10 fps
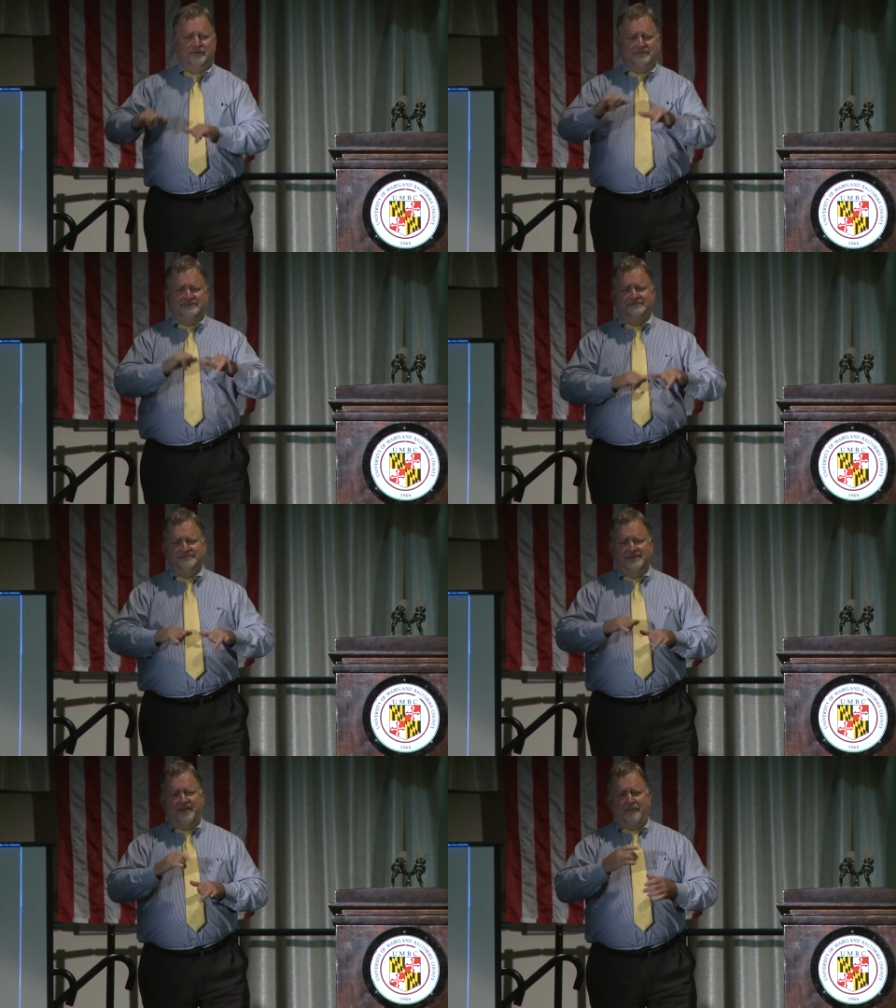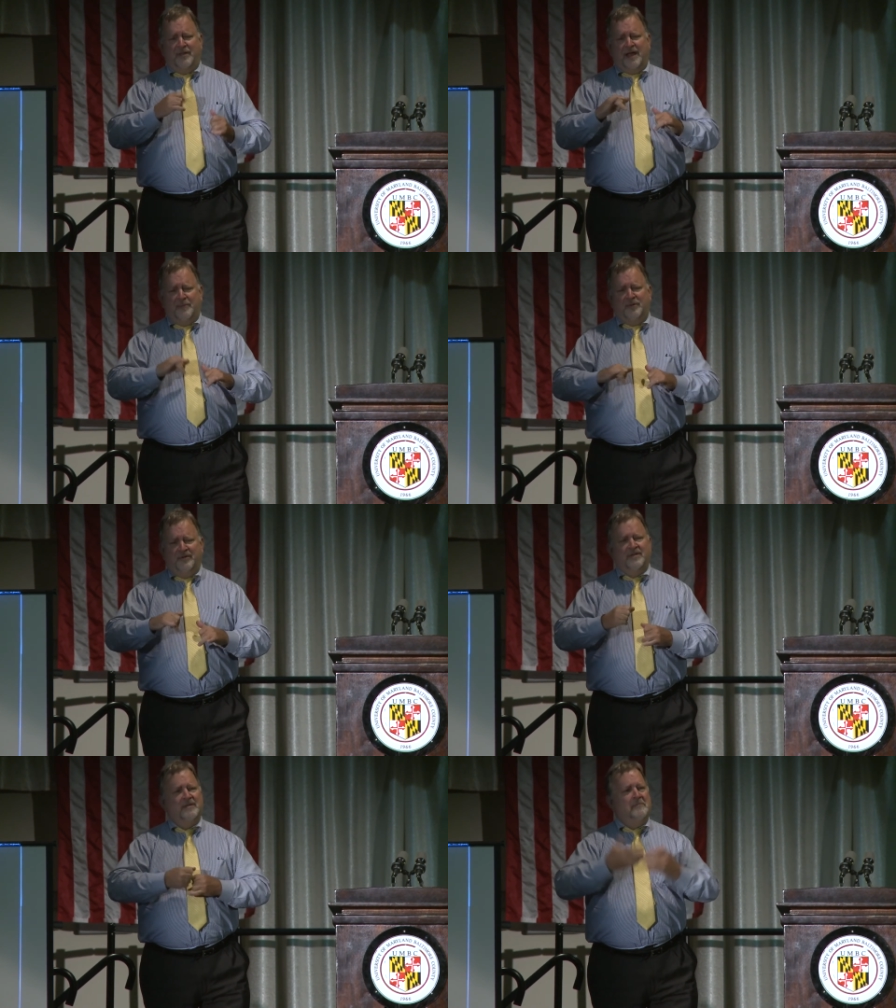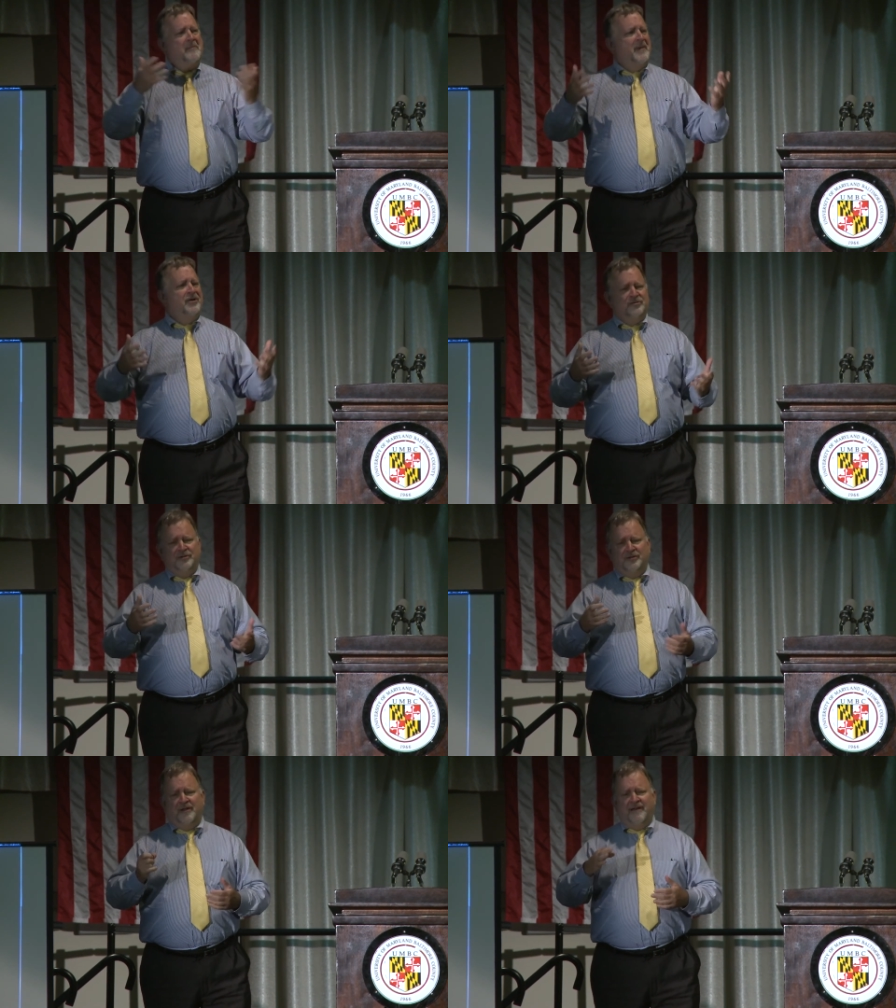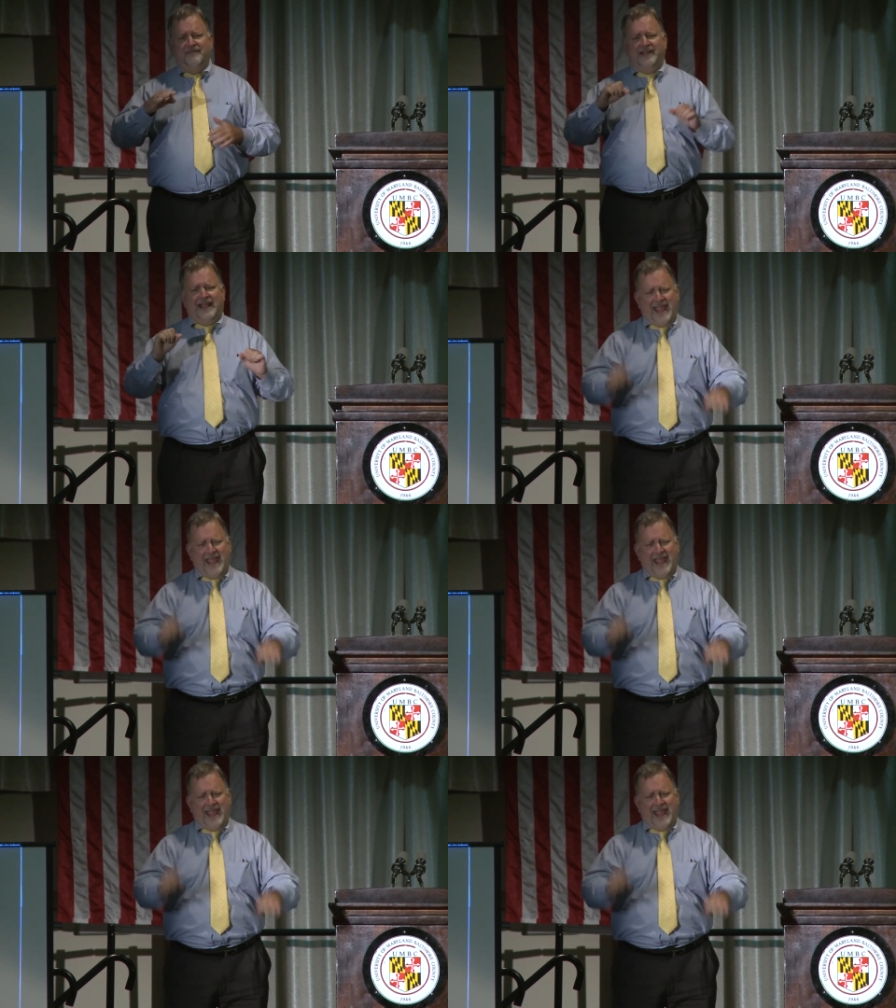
So that's what we can do.